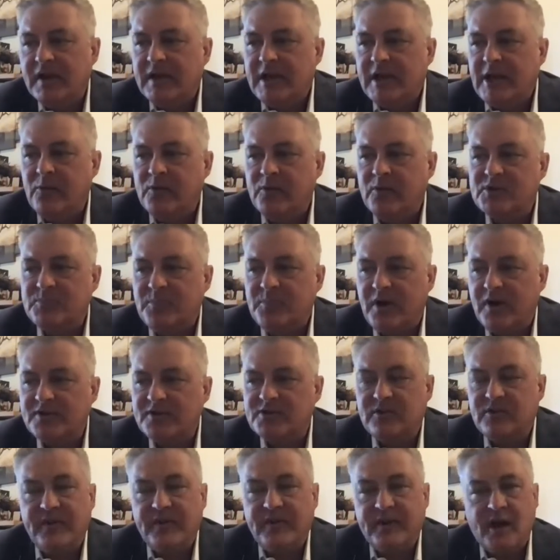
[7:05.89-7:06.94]
in response
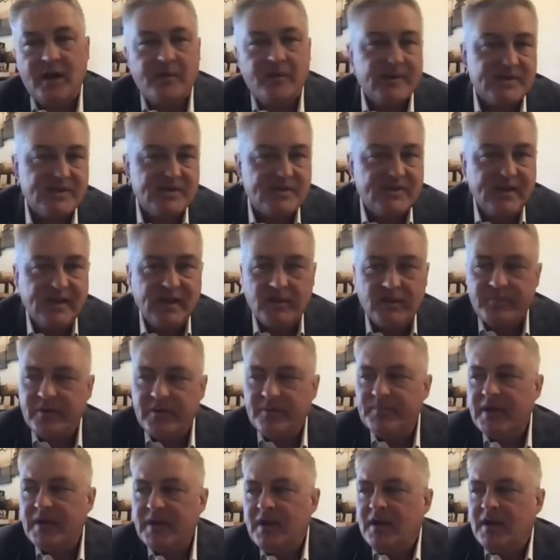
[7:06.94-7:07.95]
to the anonymous tip,